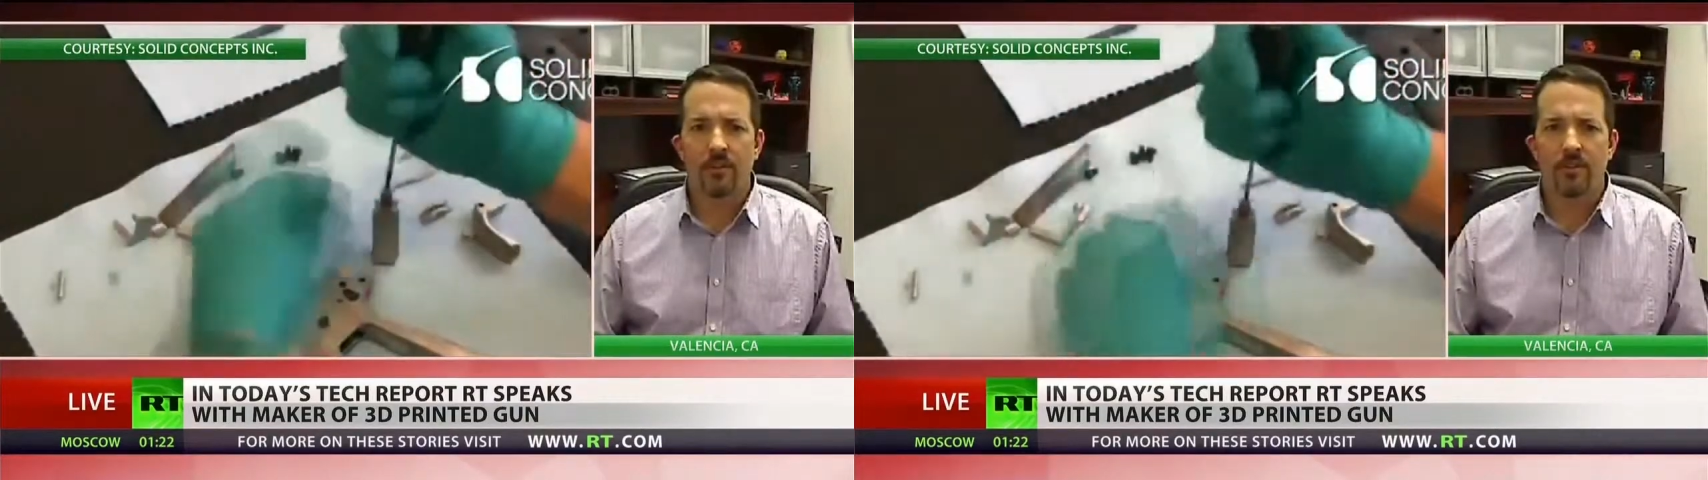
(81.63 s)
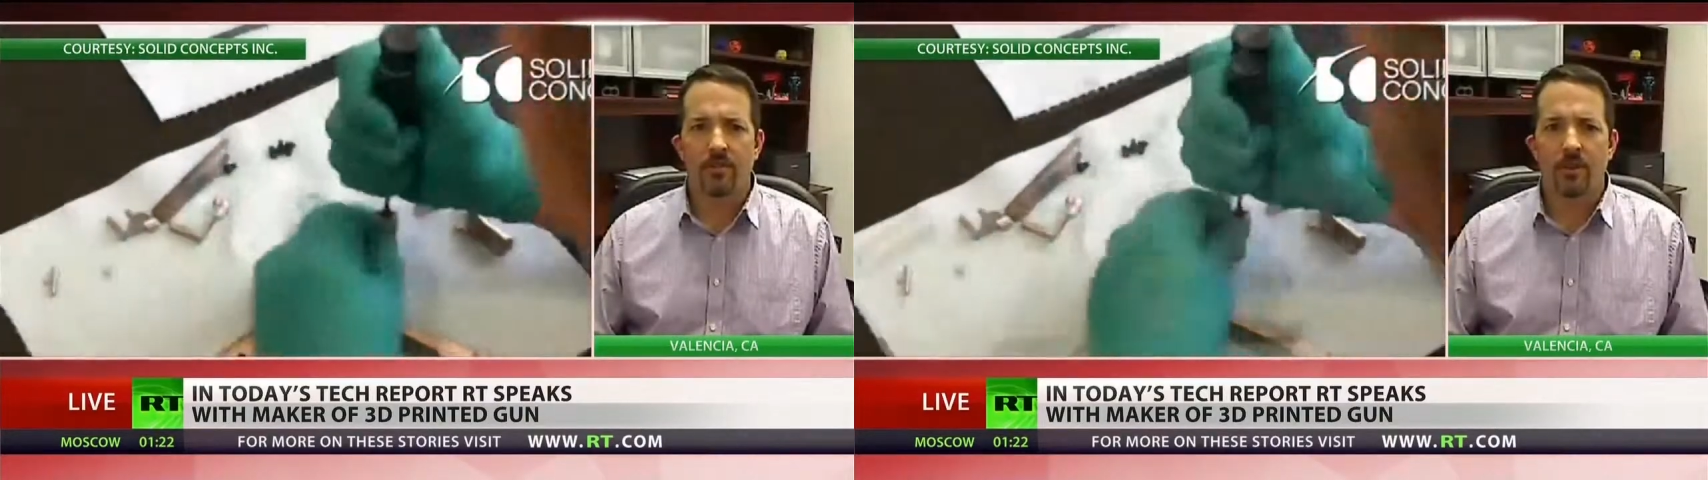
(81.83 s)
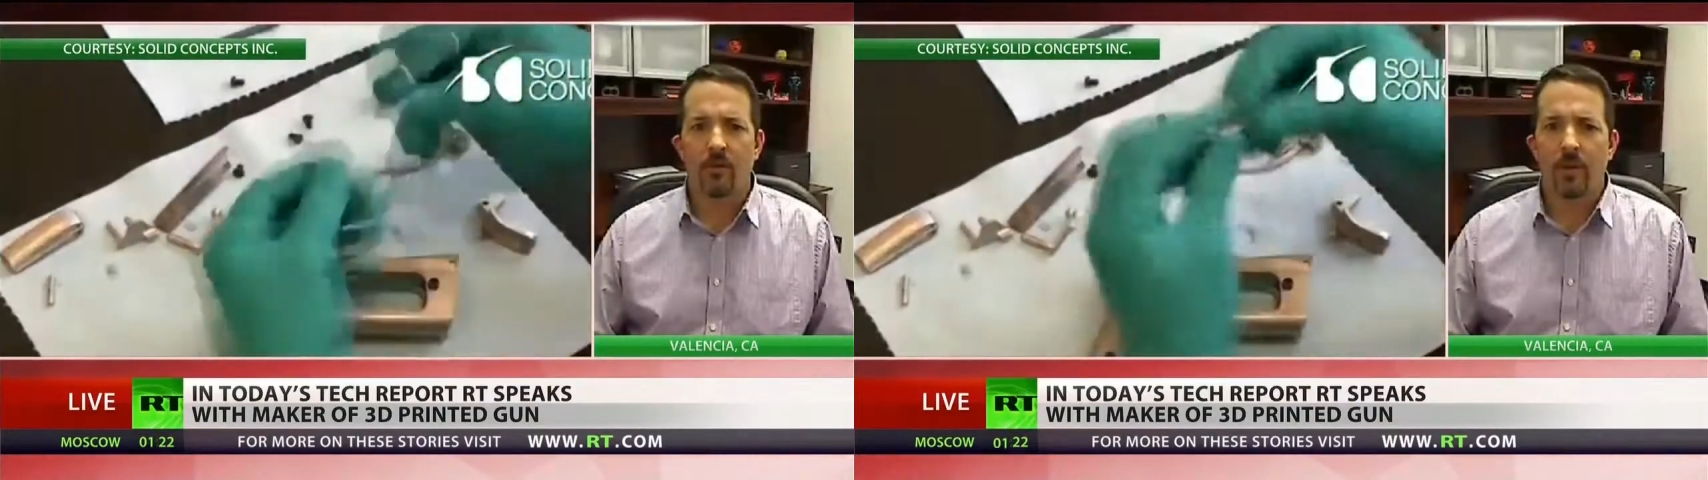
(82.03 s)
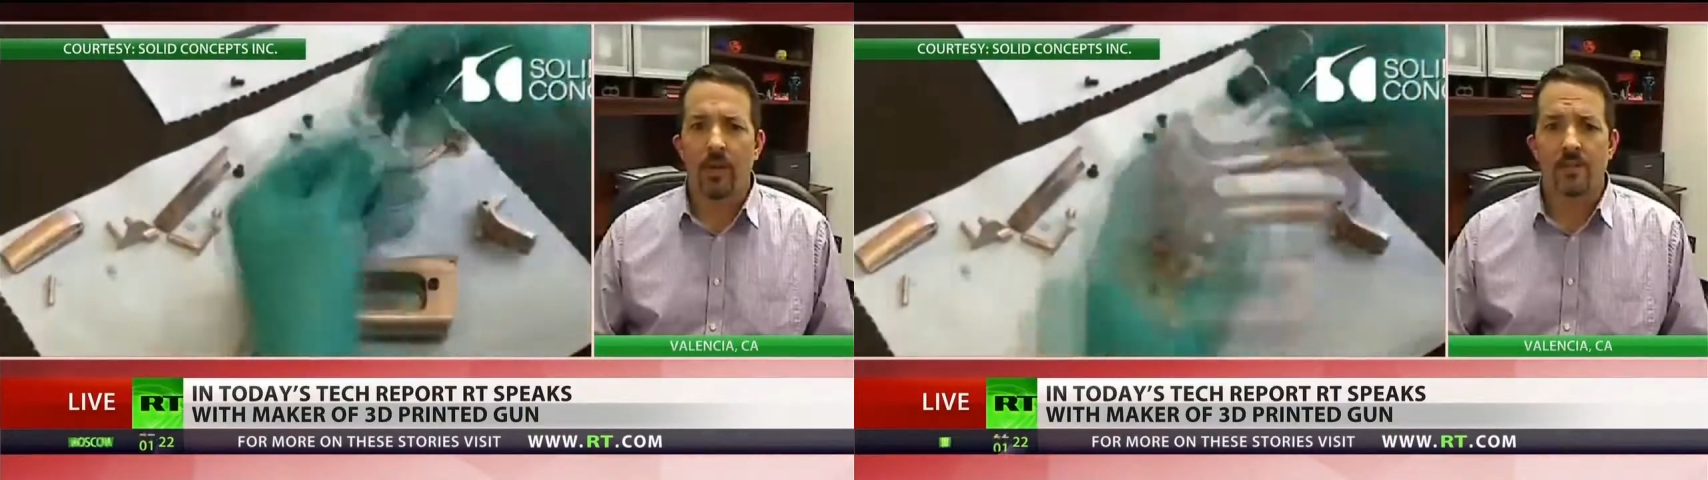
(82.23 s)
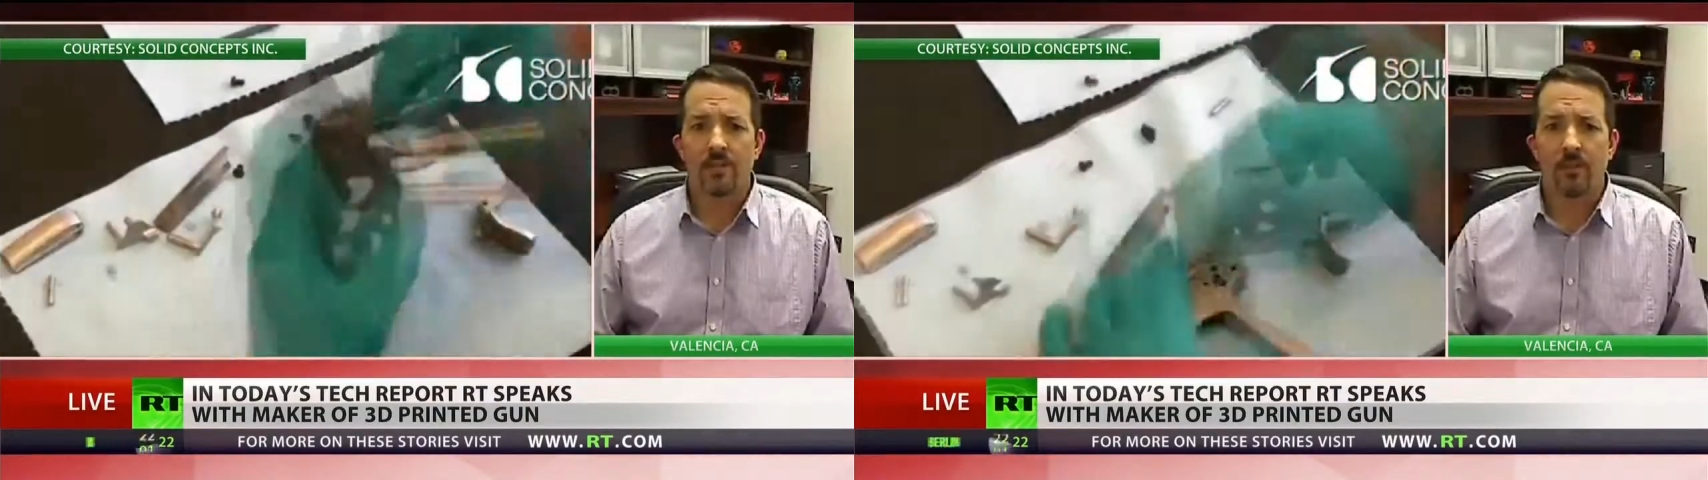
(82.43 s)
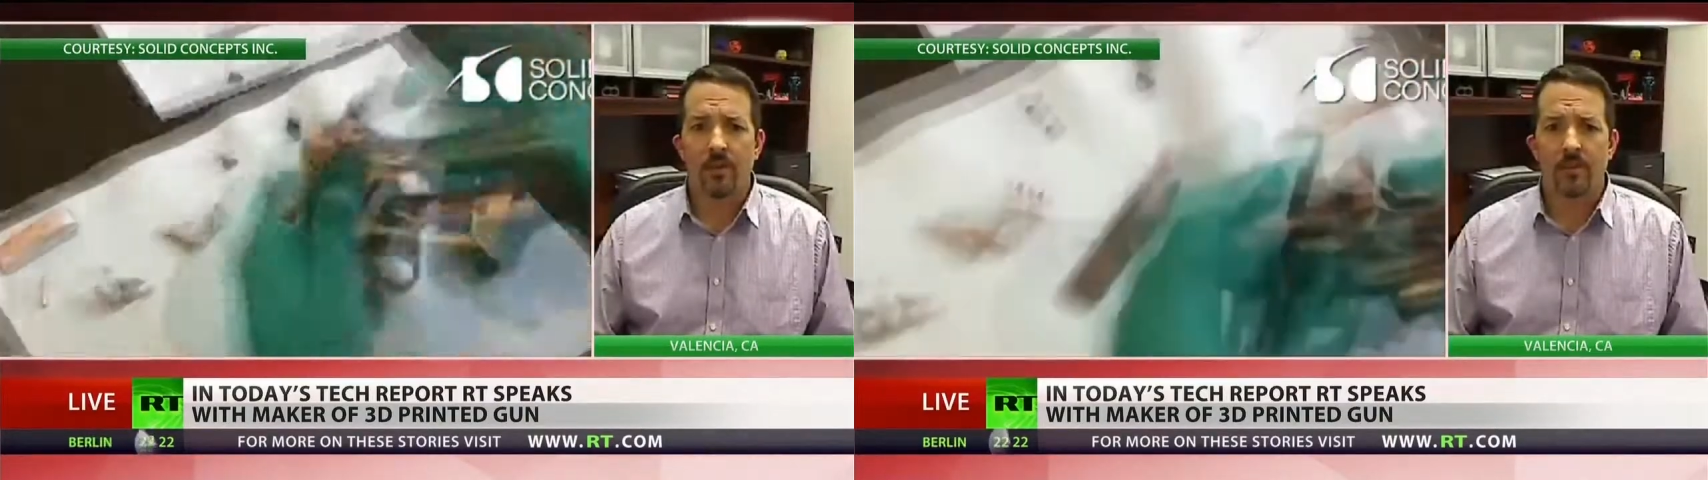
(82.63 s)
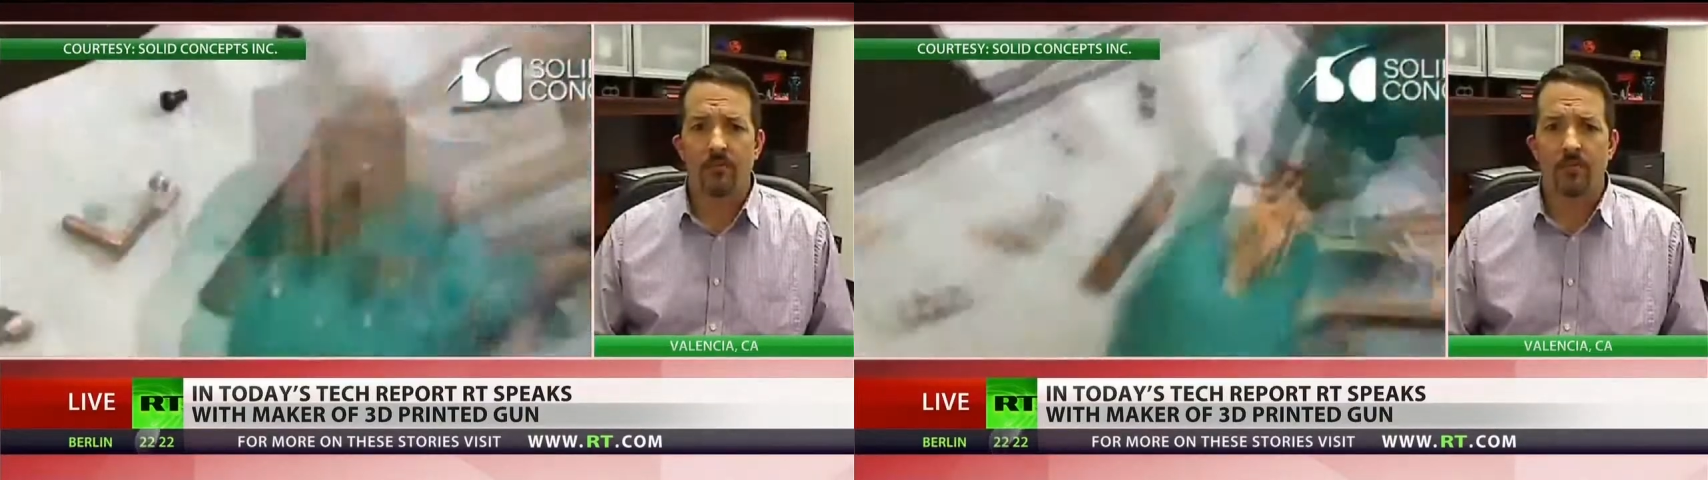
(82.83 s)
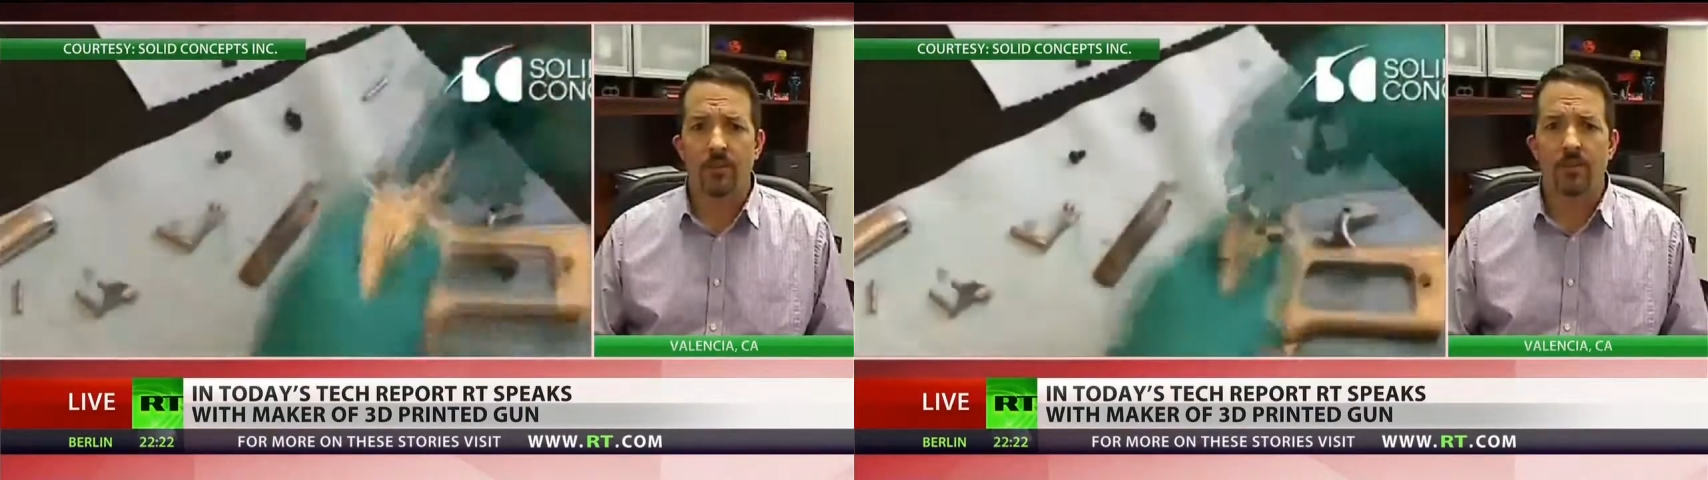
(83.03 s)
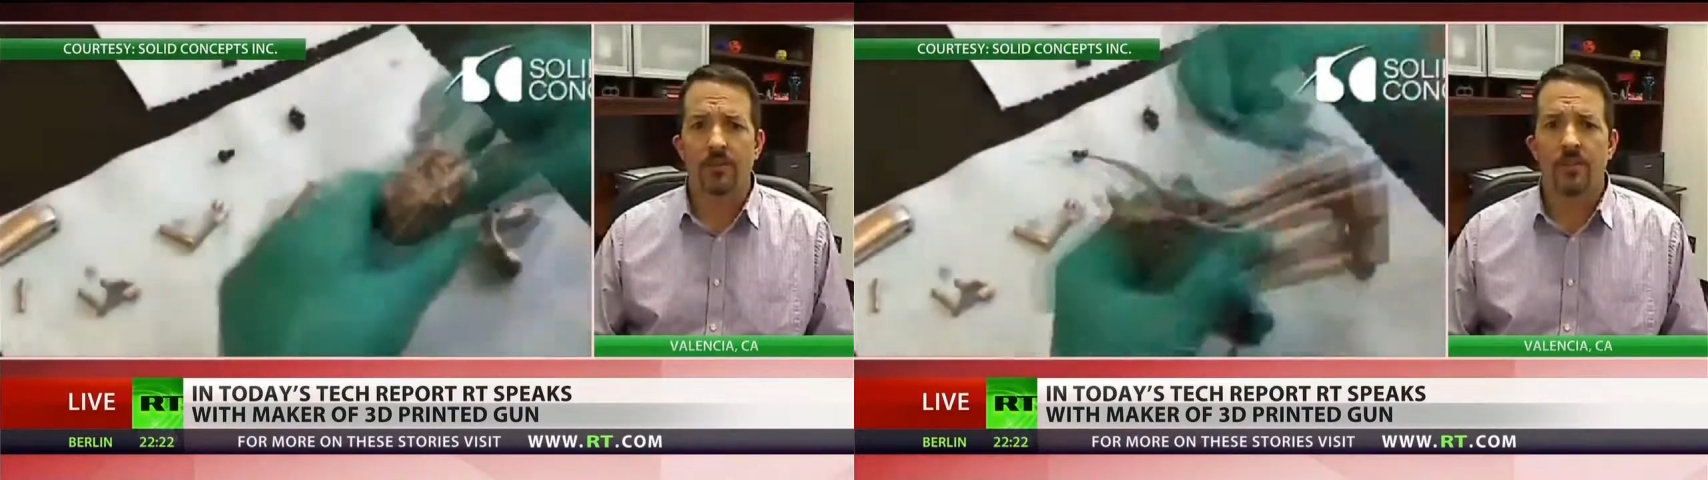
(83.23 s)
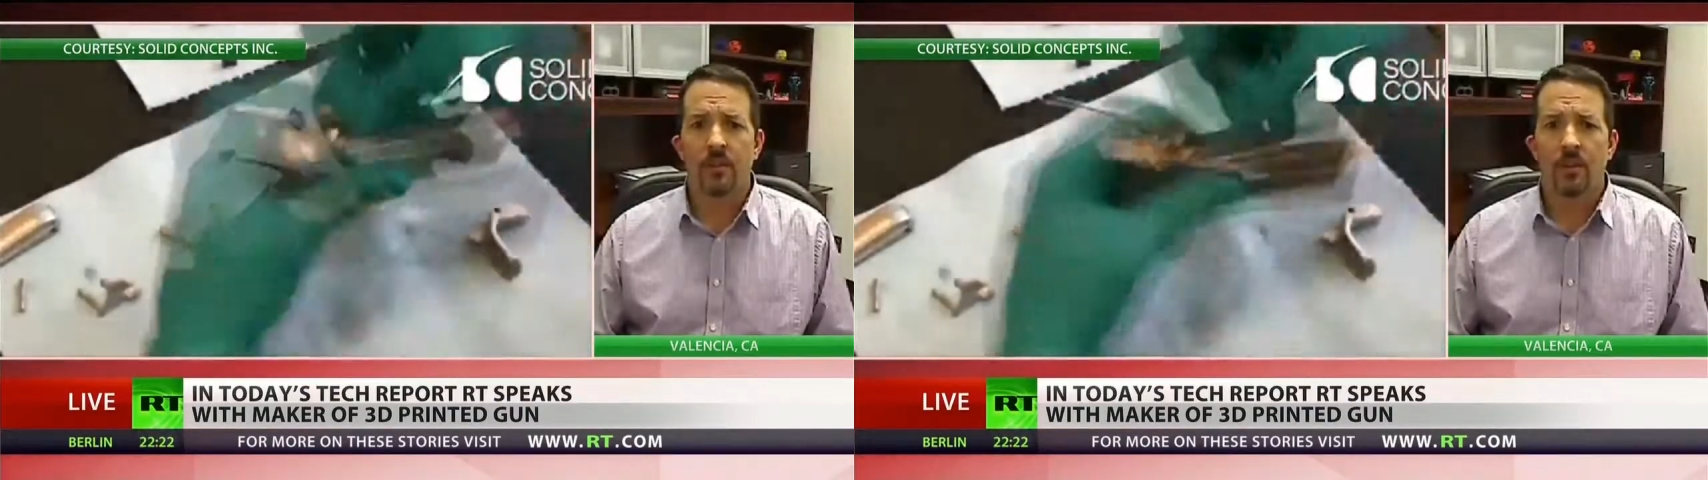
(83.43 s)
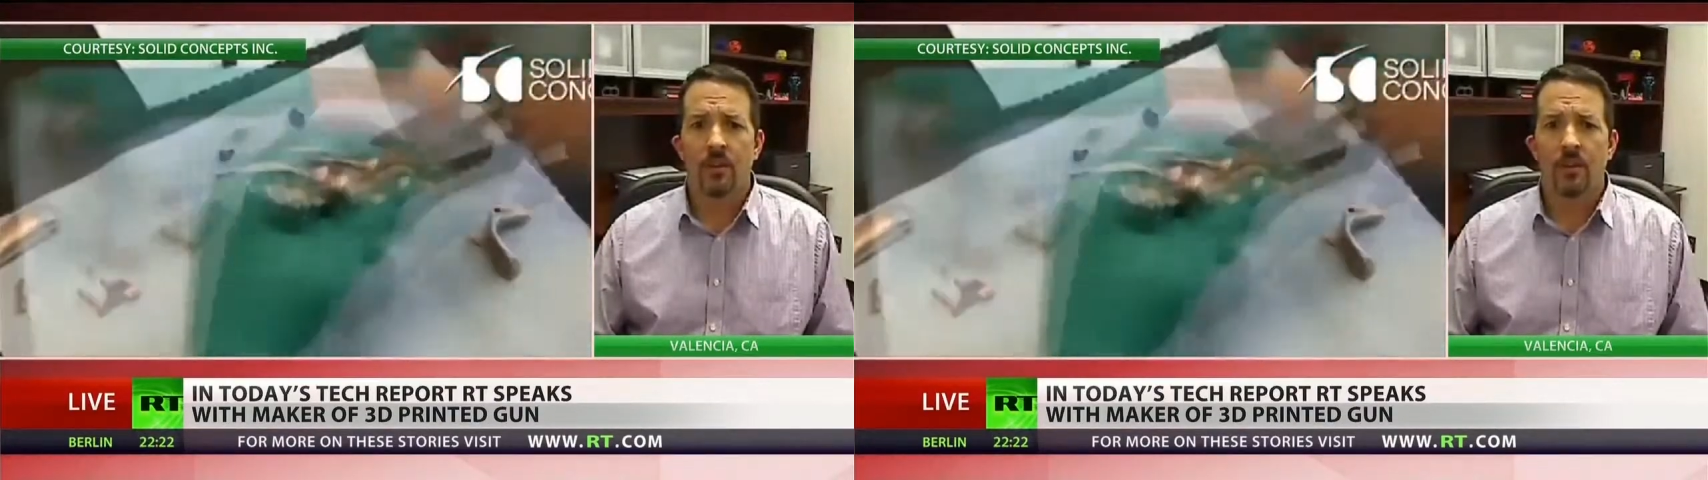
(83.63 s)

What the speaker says: and just whenever we had space and builds,